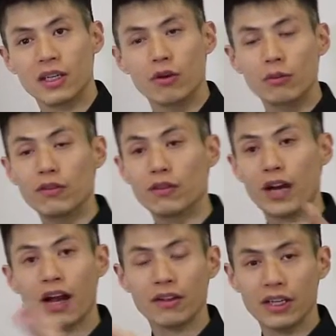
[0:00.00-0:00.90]
they will move
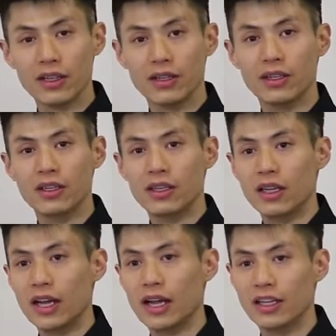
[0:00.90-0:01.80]
around it
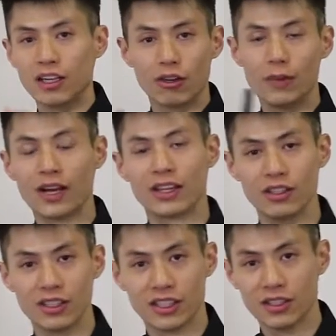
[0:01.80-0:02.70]
and then go back
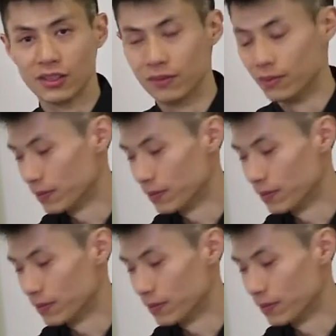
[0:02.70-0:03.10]
into the center.